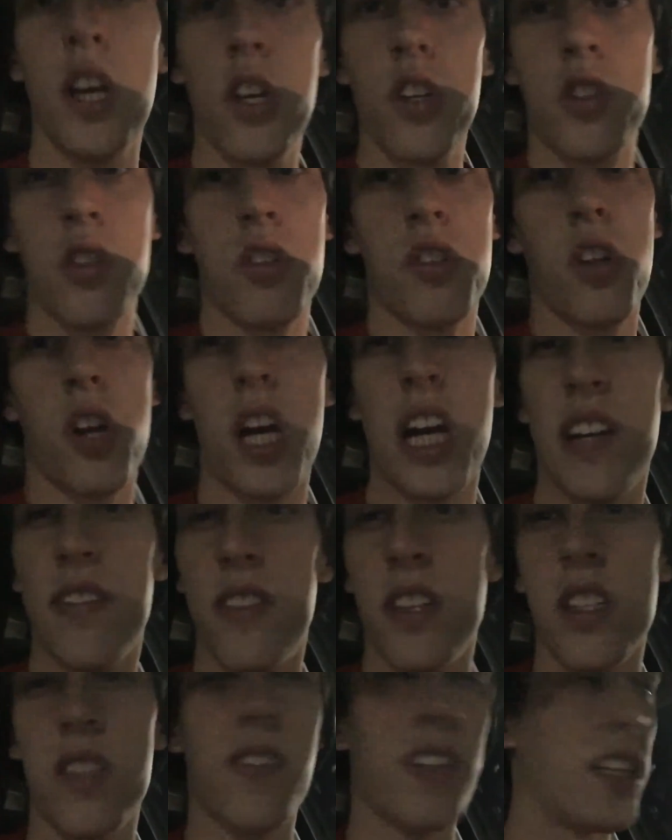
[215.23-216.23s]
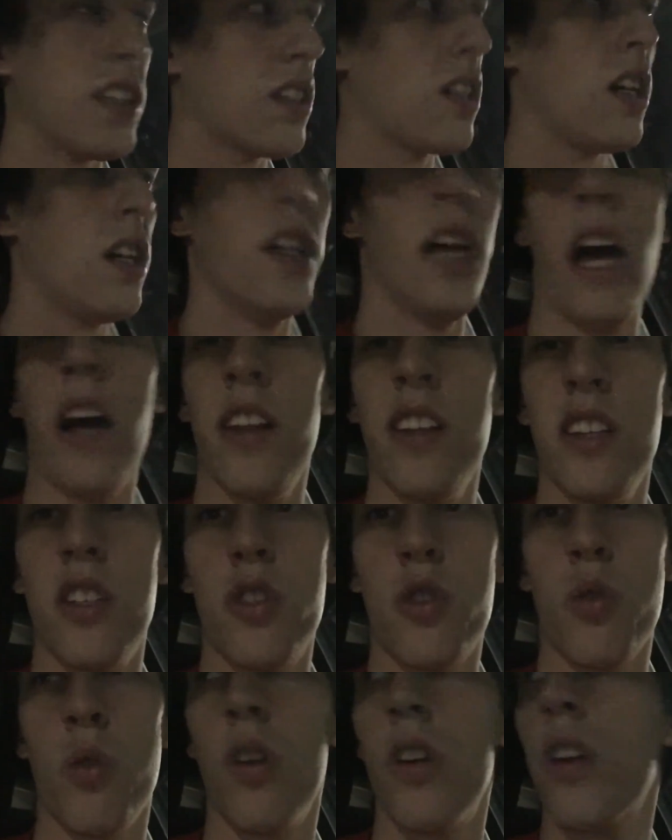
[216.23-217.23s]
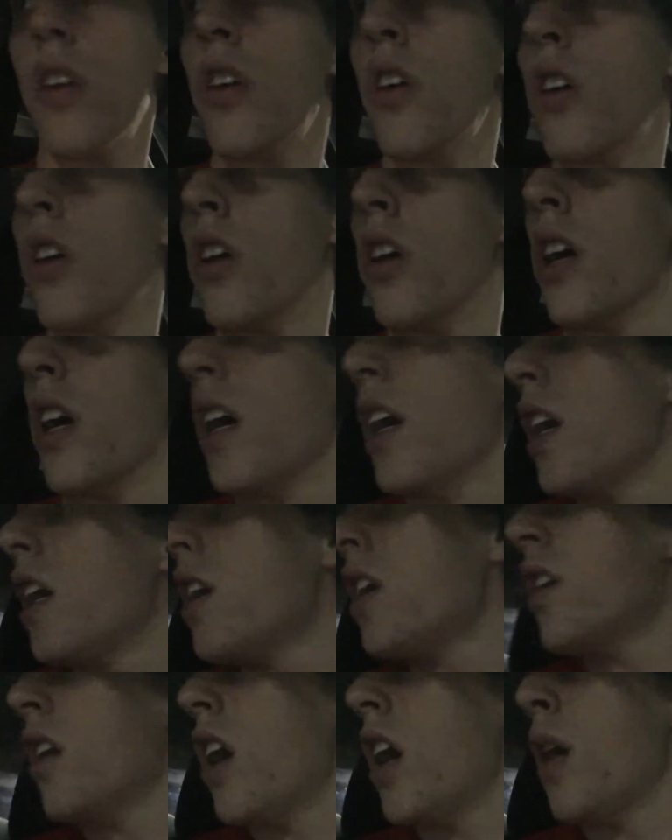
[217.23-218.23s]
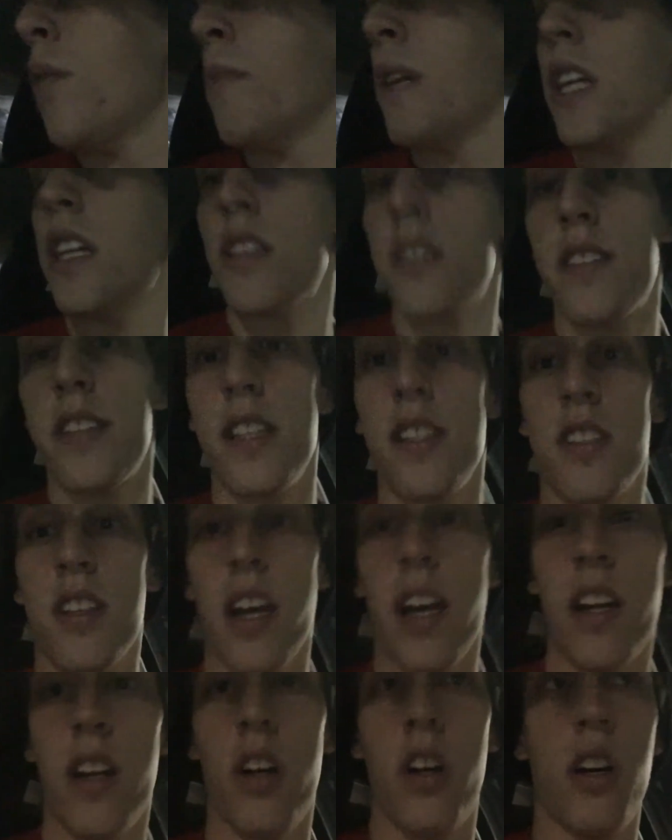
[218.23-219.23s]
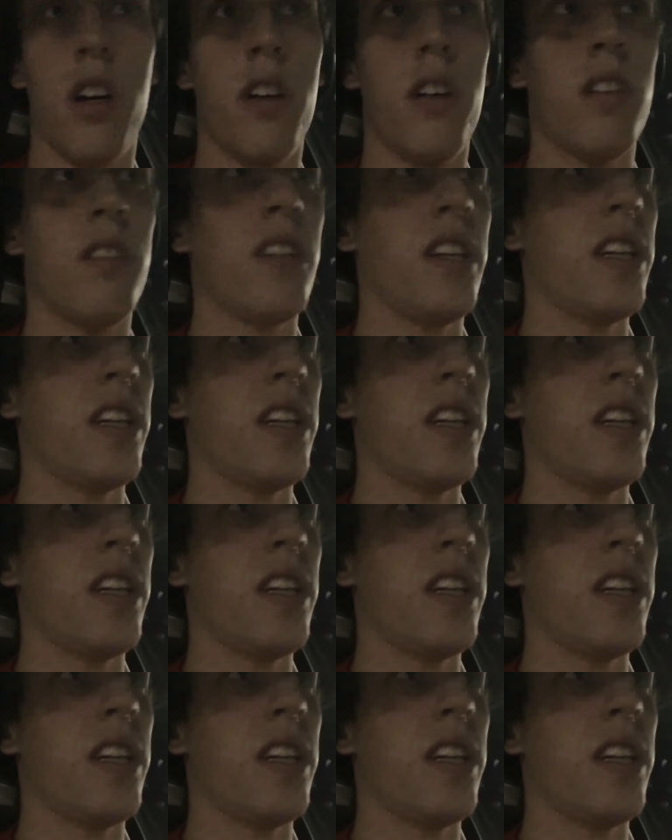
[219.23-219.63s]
So sorry if this vlog cut helly short, or, you know, I mean, it's kind of,